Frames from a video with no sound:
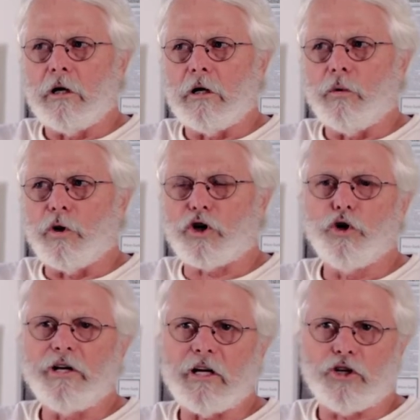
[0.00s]

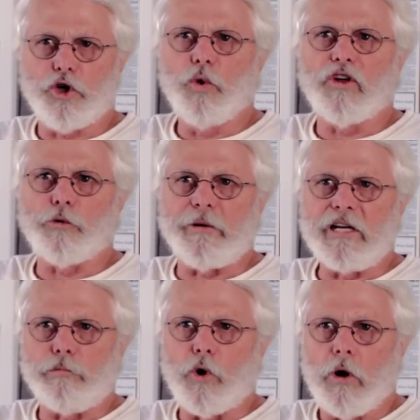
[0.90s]
recruiting 2 other
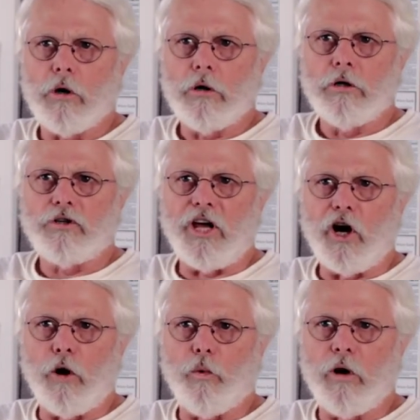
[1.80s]
people to
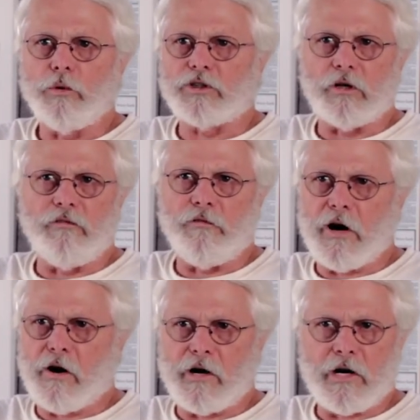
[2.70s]
help. One was a
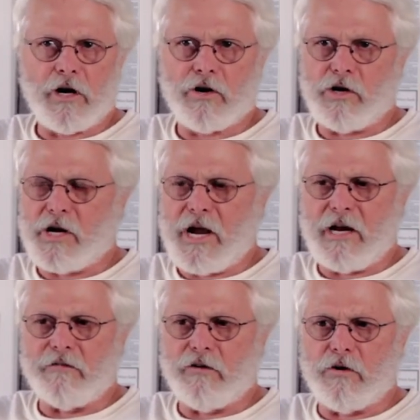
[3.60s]
very
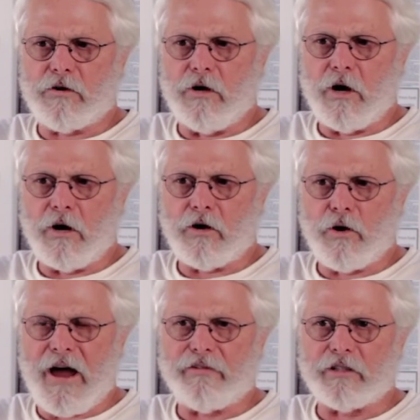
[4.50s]
creative
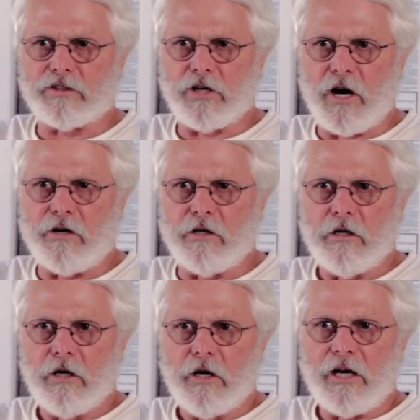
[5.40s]
graphic designer,
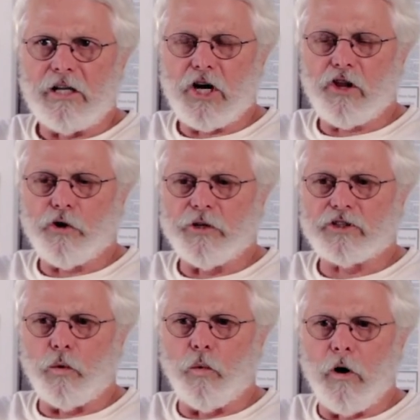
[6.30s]
and the other is
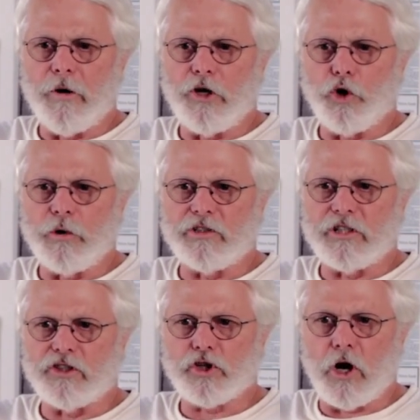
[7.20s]
a woman who is
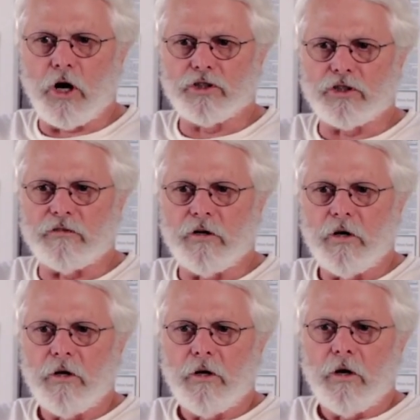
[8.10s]
in charge of
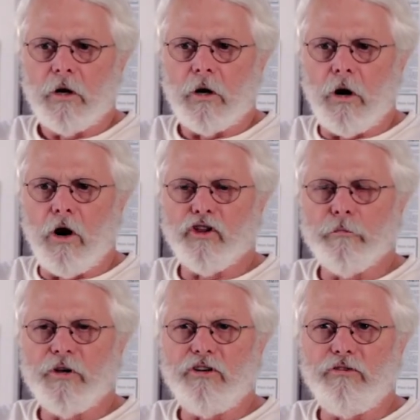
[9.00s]
all
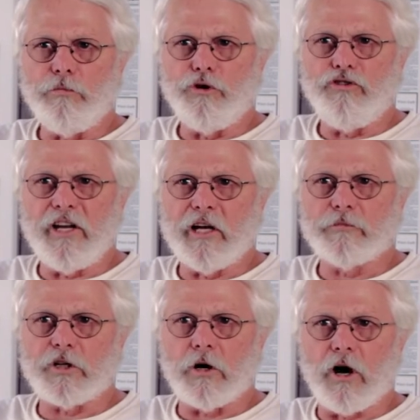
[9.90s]
the
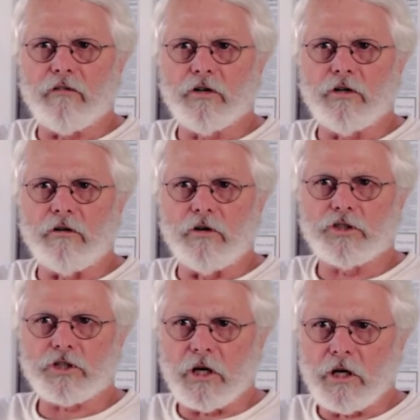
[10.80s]
museums at Harvard
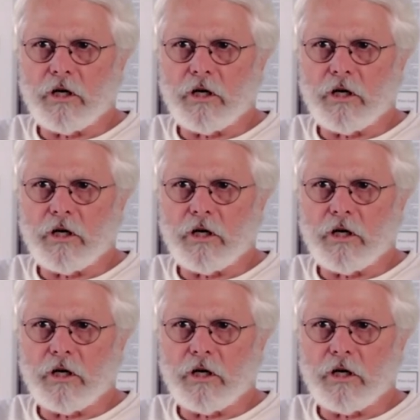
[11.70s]
University.